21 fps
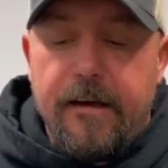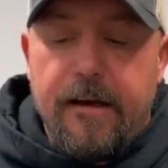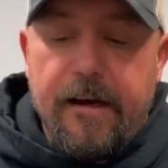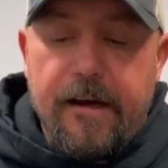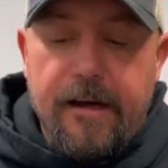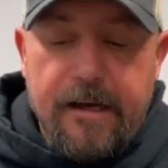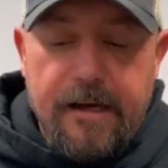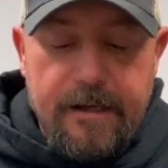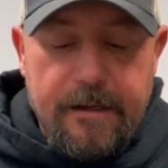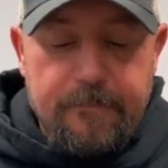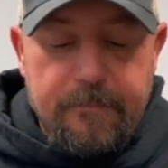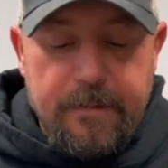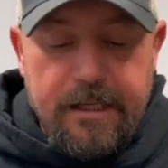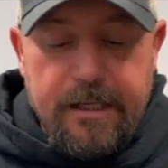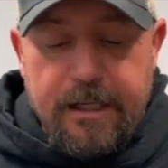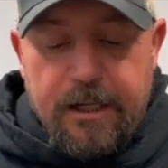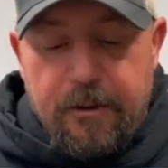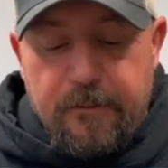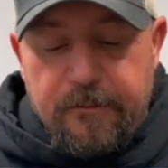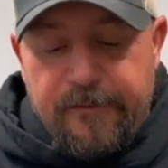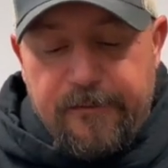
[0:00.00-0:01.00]

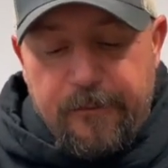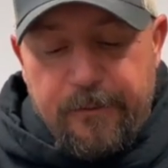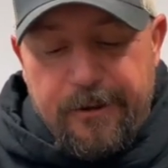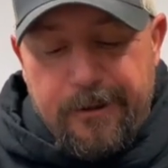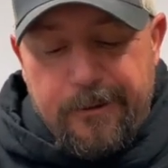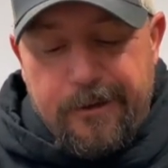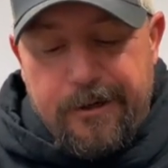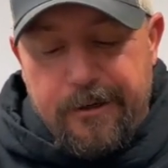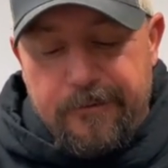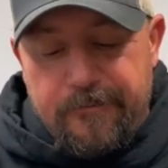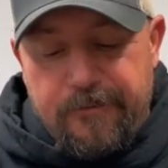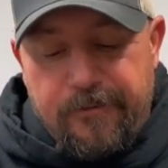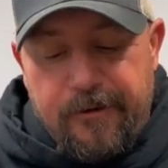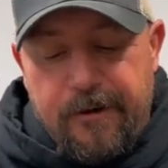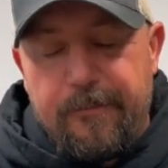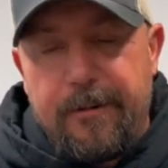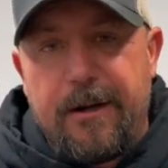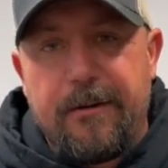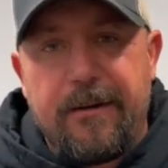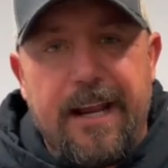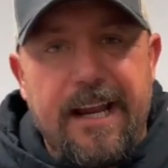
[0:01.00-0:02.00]
So they're good for
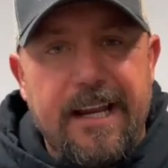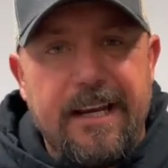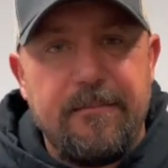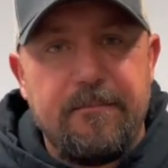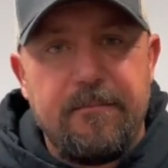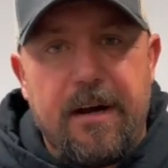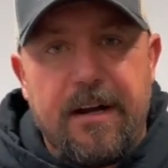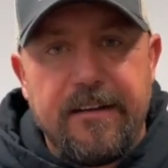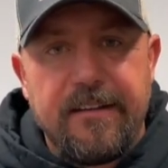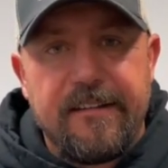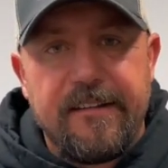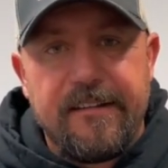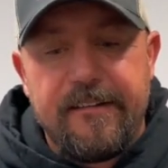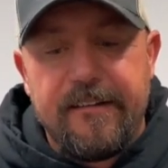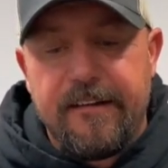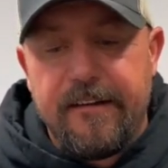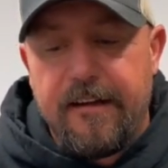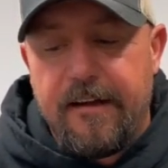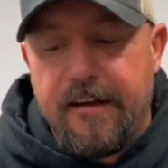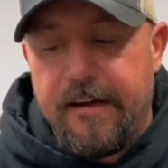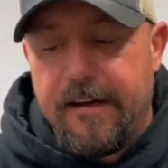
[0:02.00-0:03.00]
about 8 months.
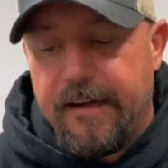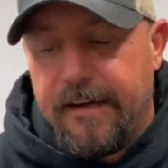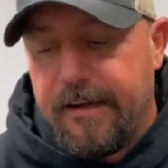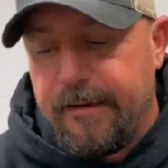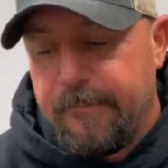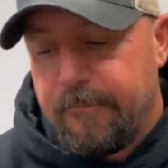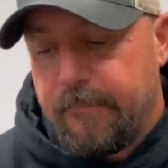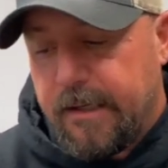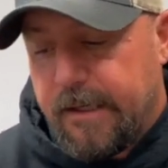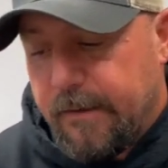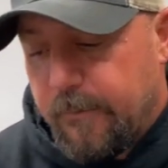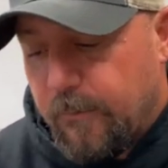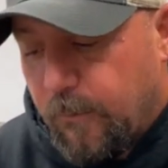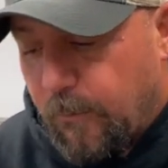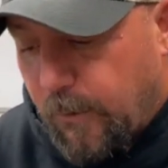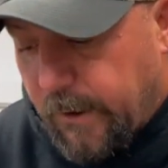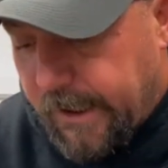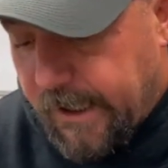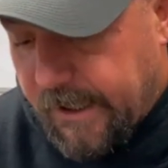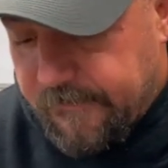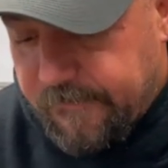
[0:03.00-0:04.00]

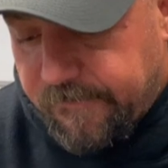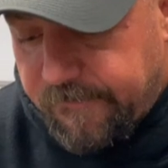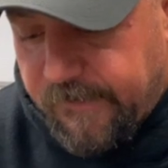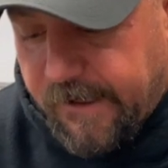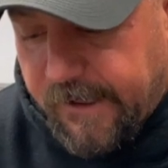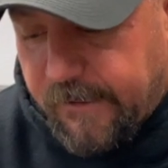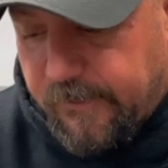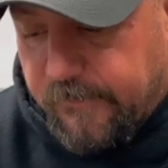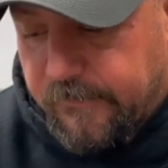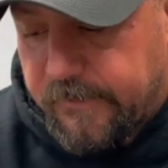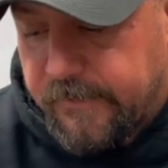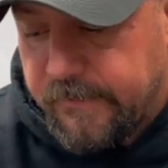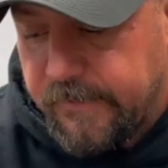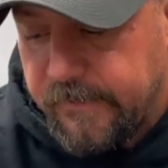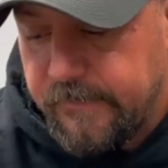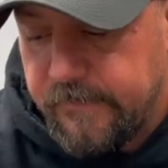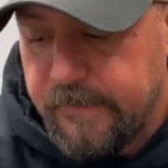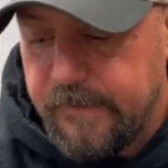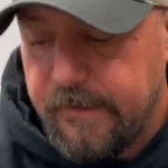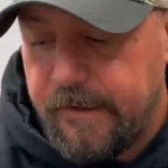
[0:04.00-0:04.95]
What I've found,